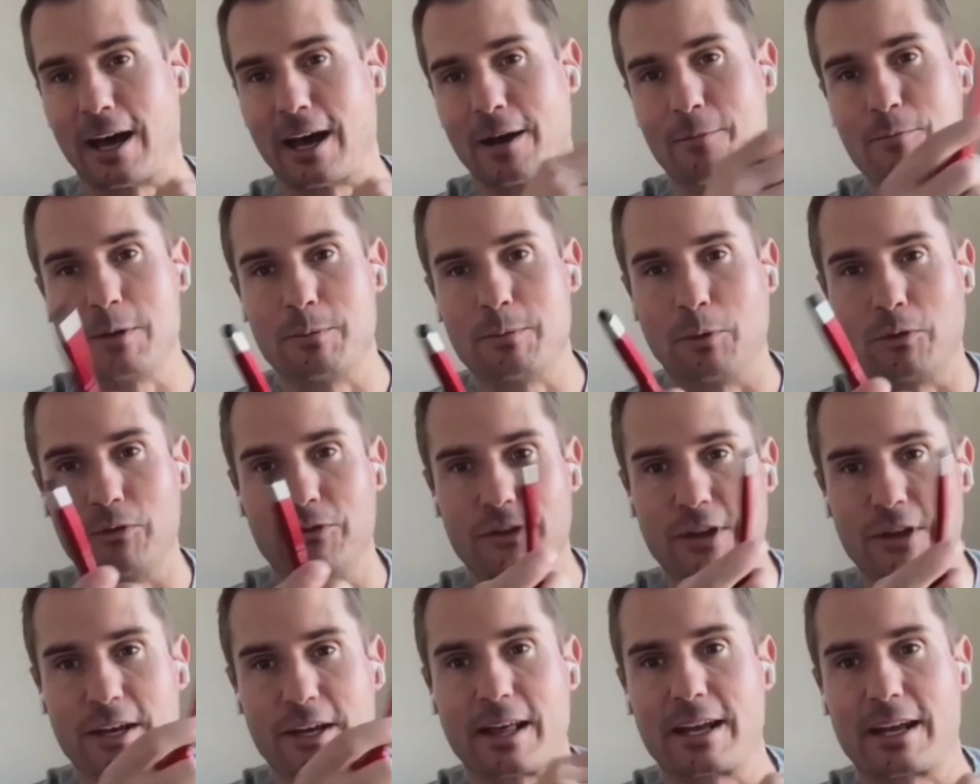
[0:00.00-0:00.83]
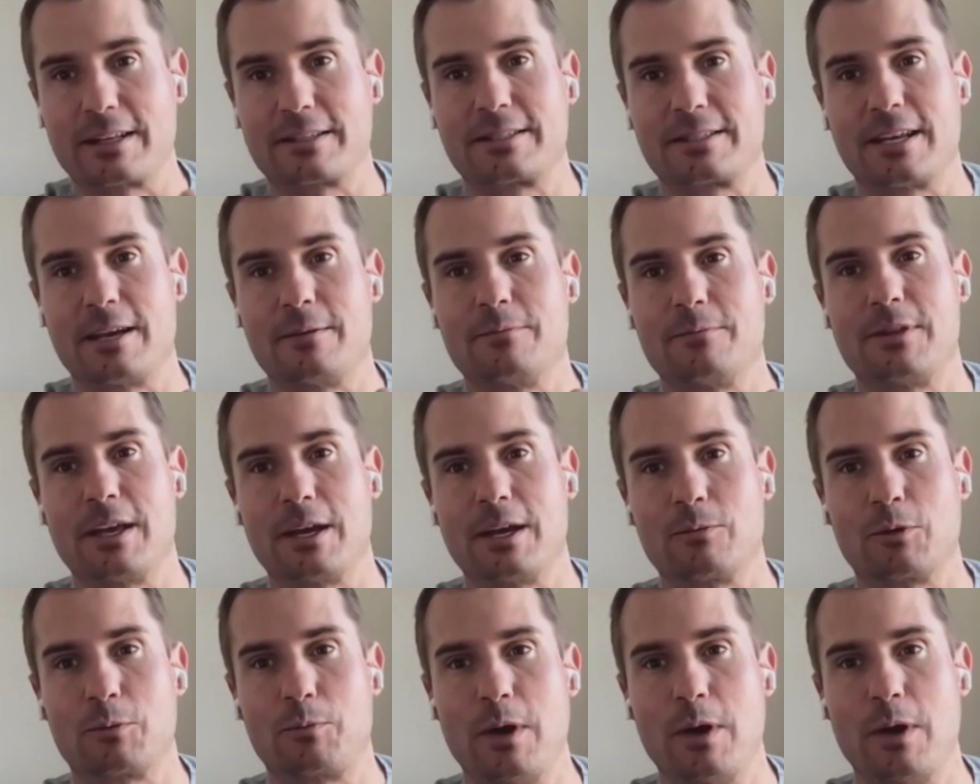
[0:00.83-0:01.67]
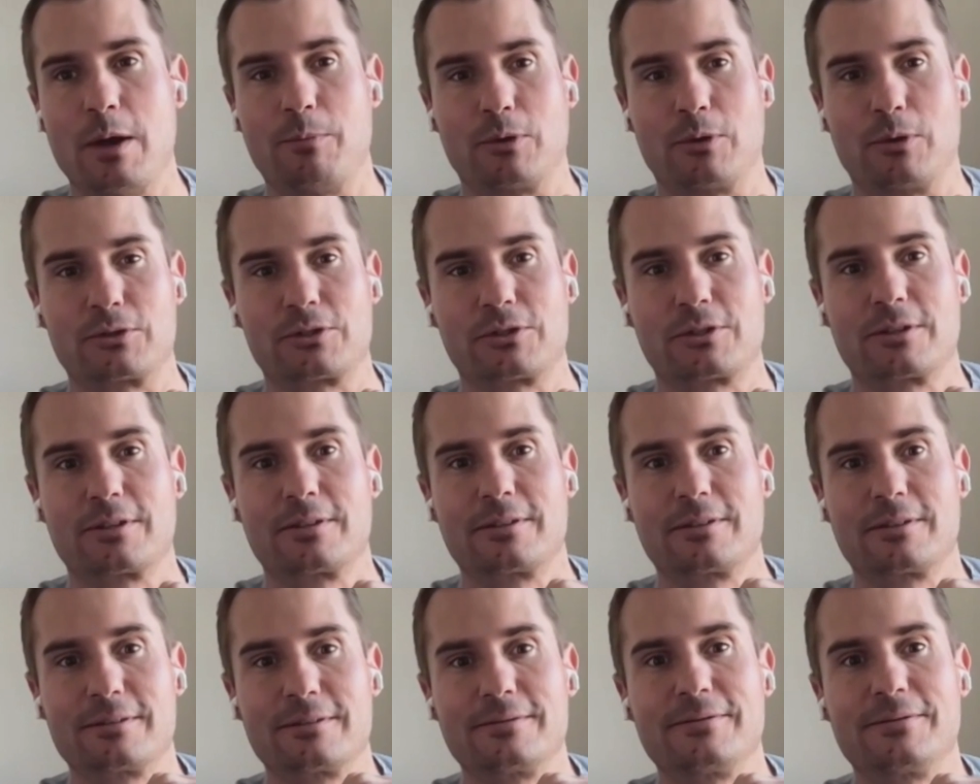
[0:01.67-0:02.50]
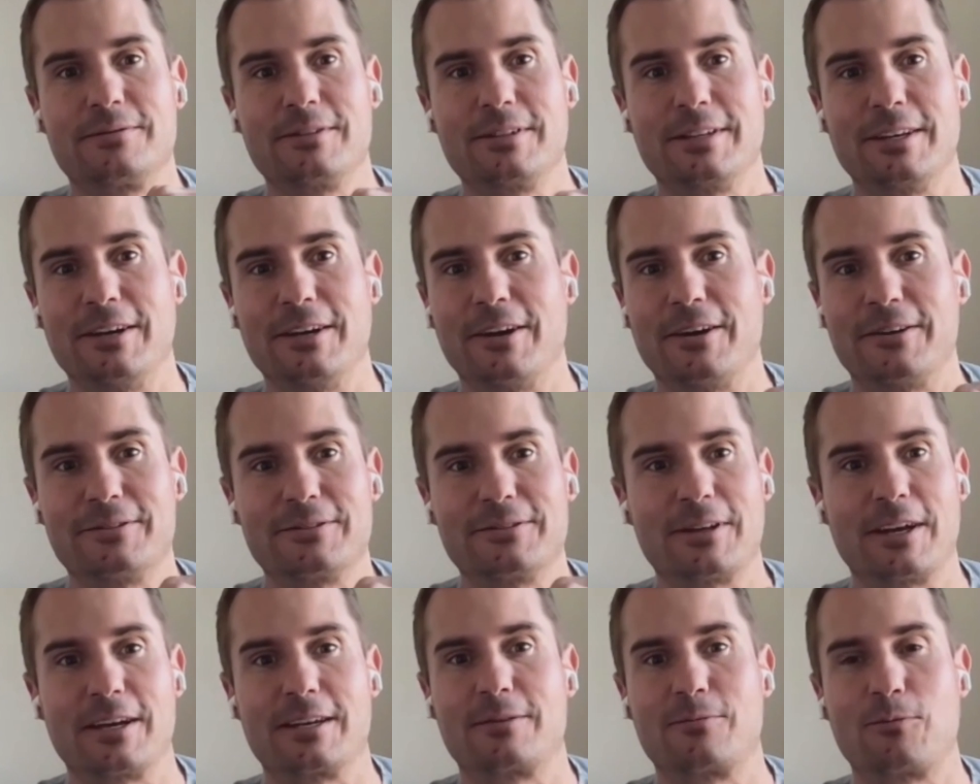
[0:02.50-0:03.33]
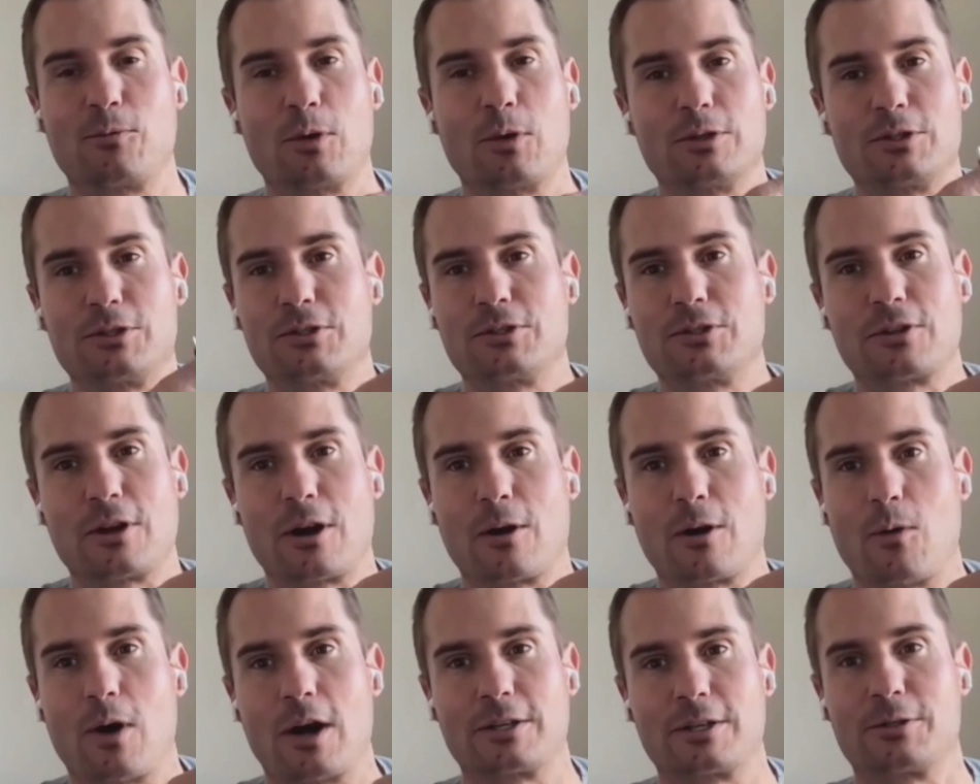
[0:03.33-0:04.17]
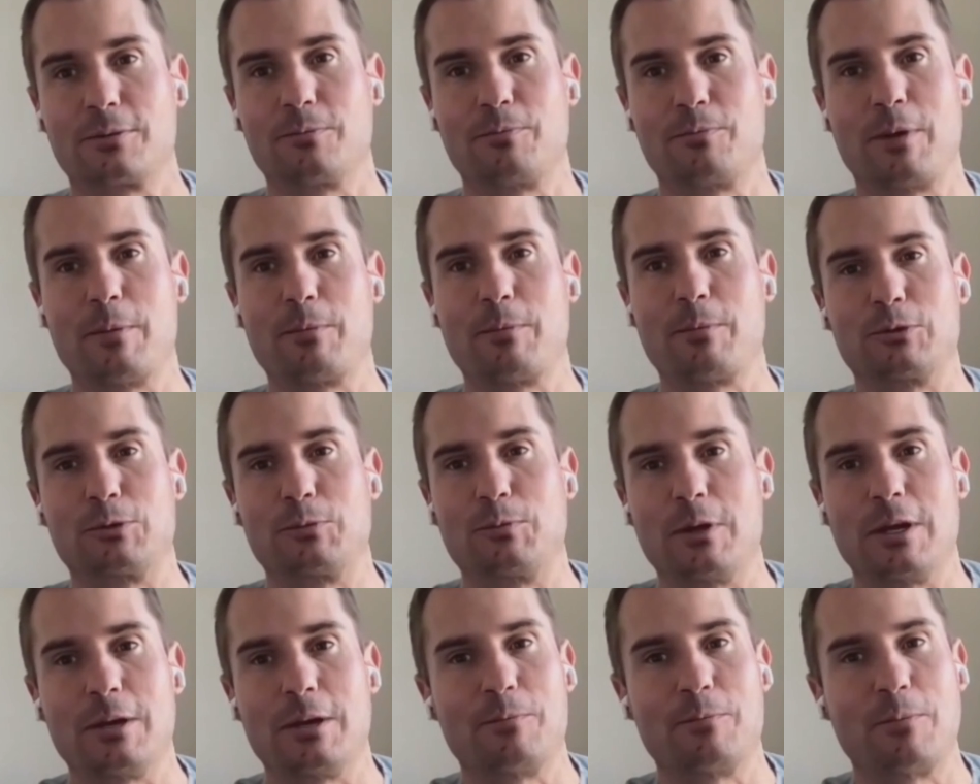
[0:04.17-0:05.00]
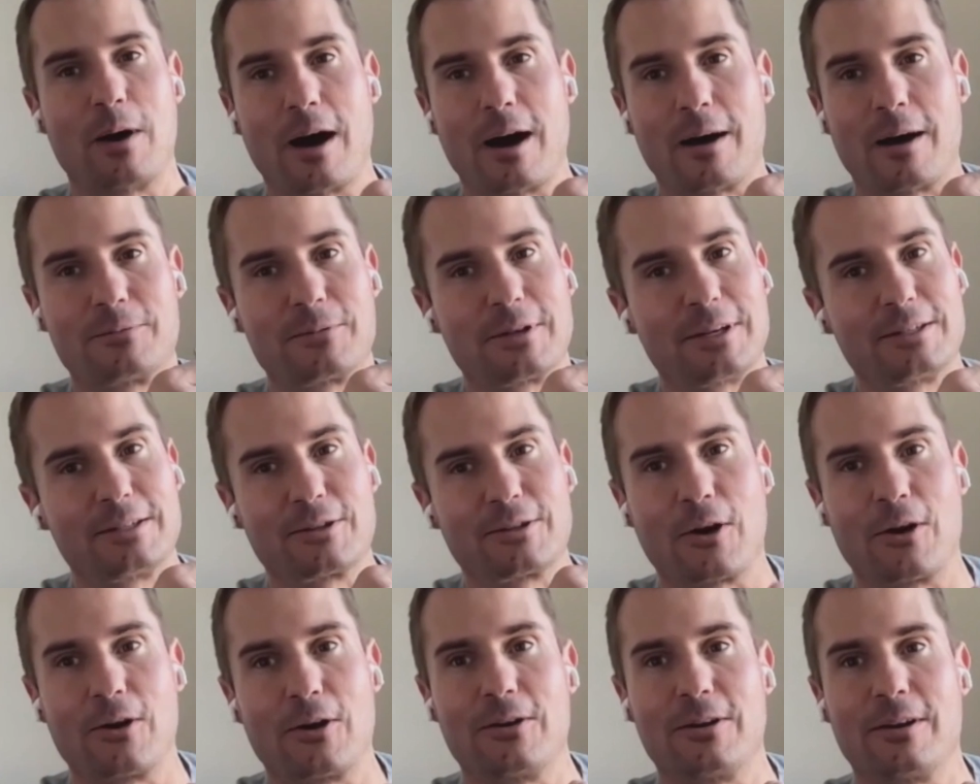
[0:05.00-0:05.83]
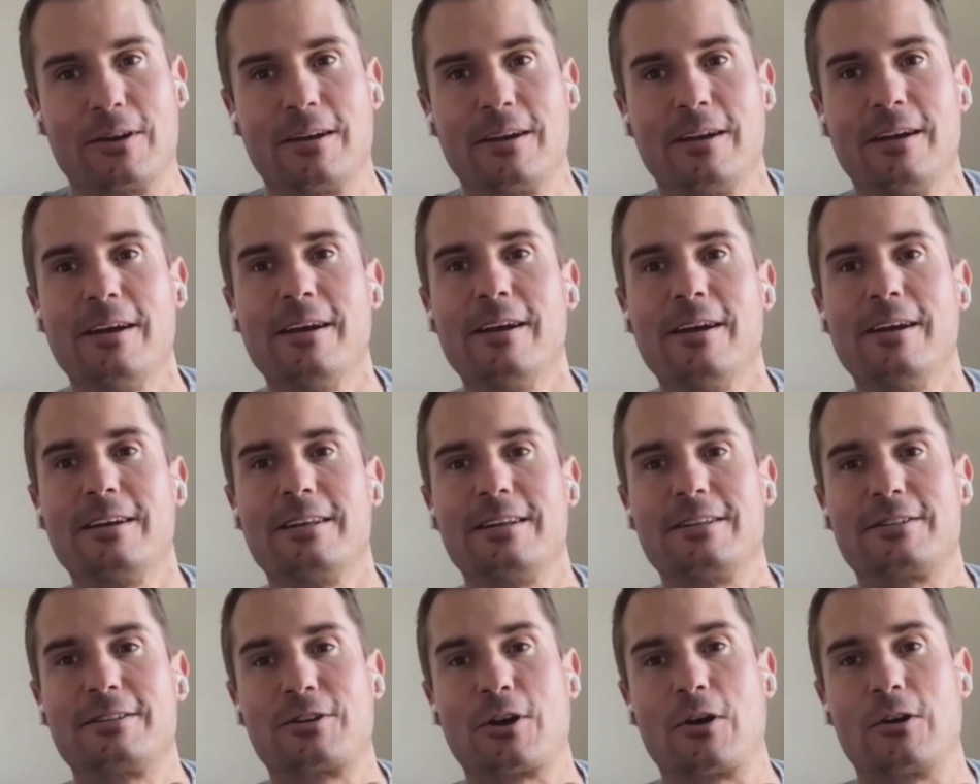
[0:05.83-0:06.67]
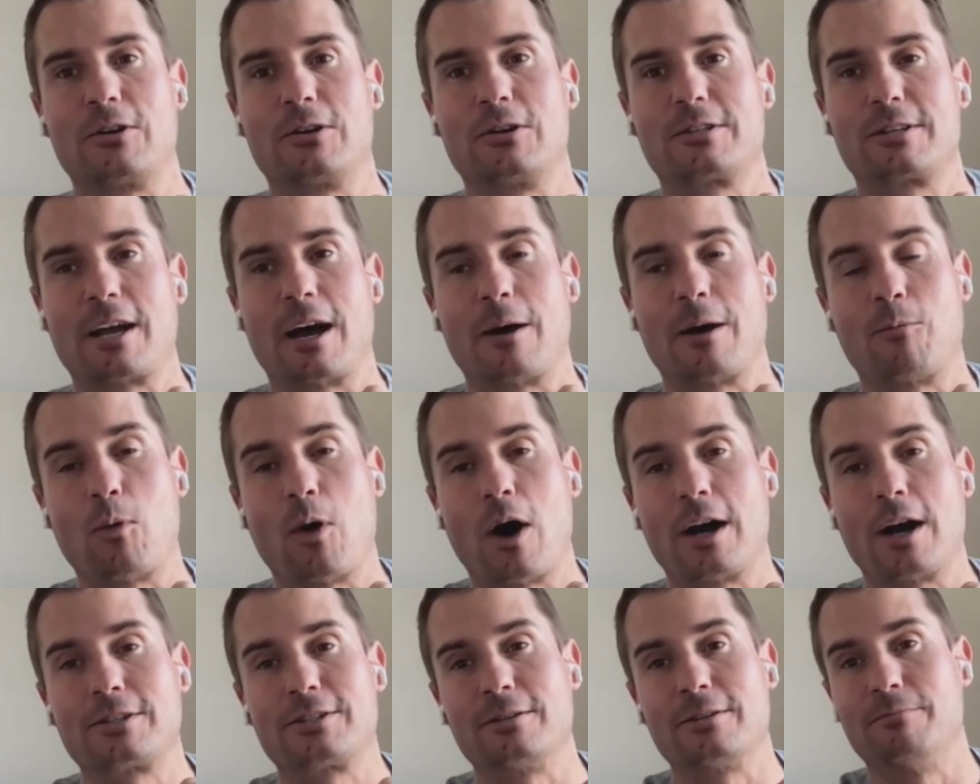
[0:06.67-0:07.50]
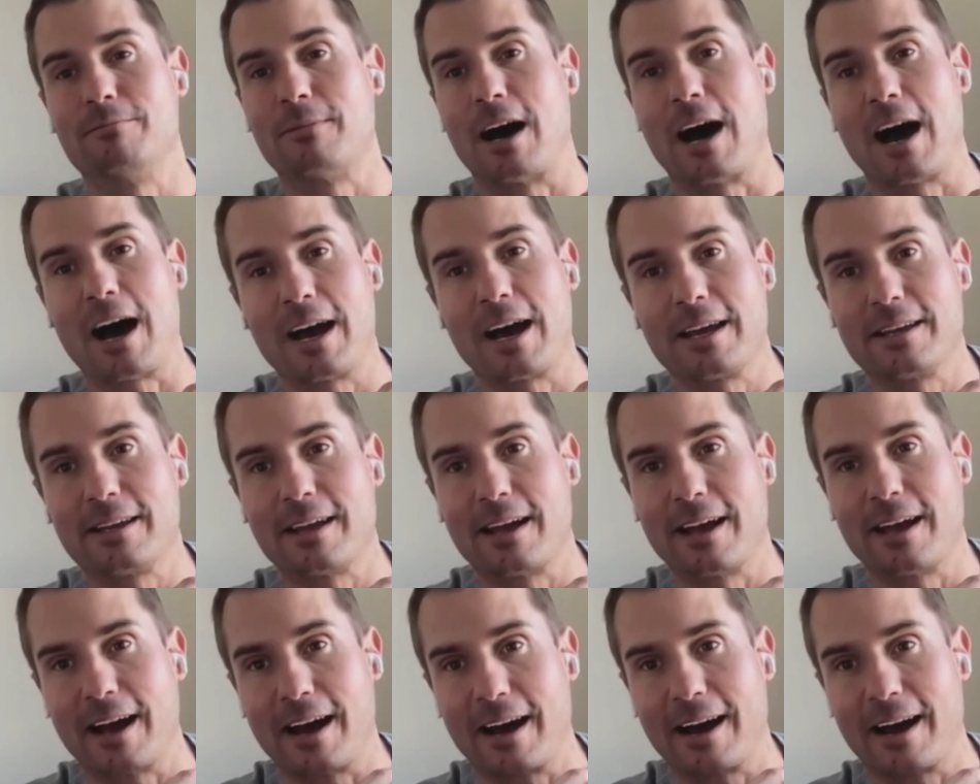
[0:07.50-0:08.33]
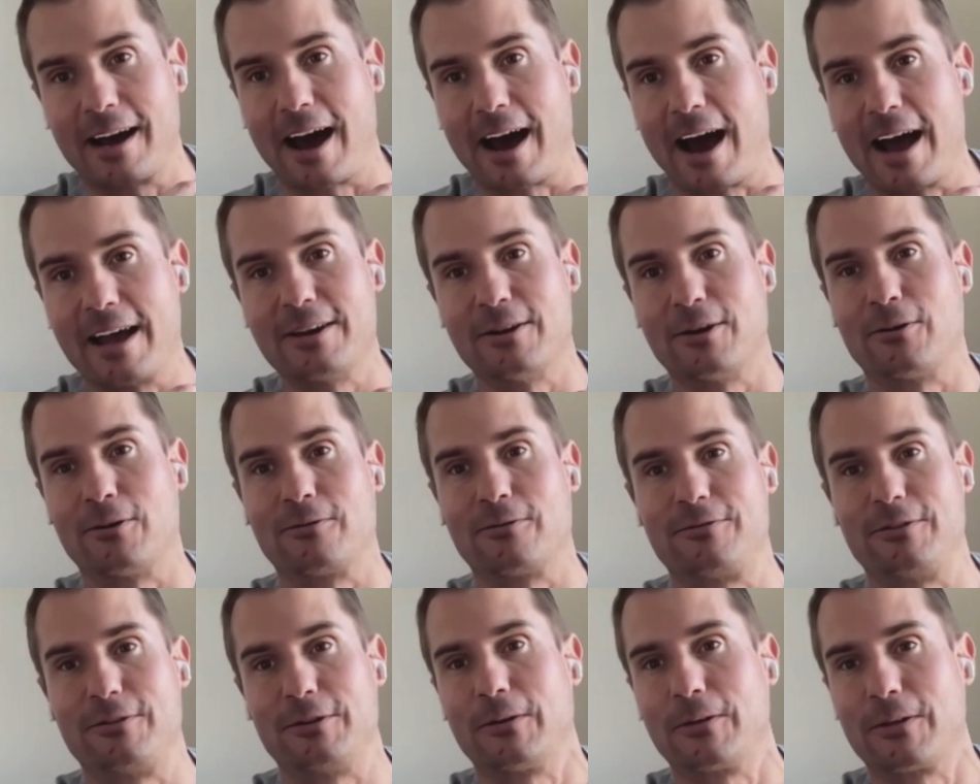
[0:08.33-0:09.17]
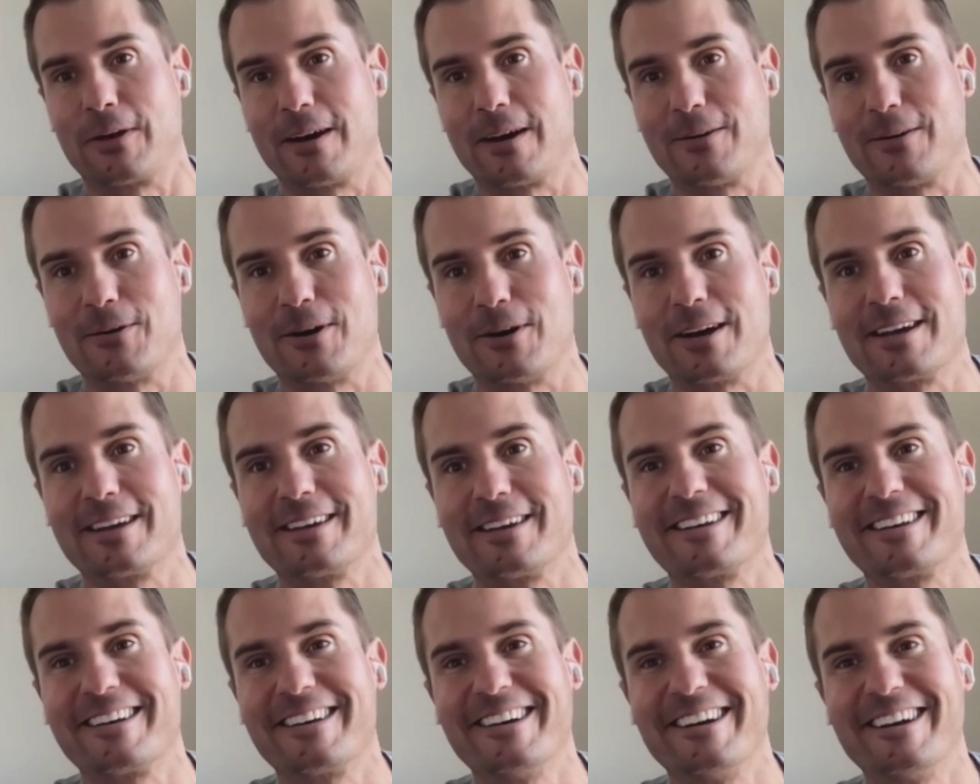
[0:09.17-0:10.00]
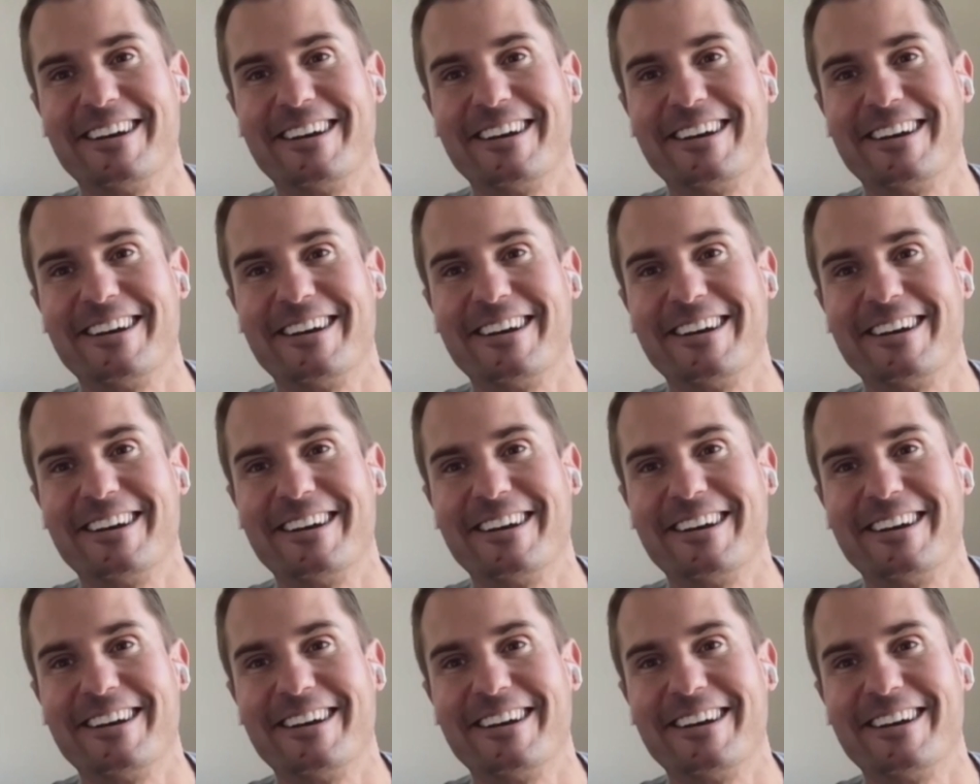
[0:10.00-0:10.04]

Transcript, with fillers: lot of people dig that same thing with pimples, like once you start watching pimples being popped, it's hard to stop watching. I don't feel that way.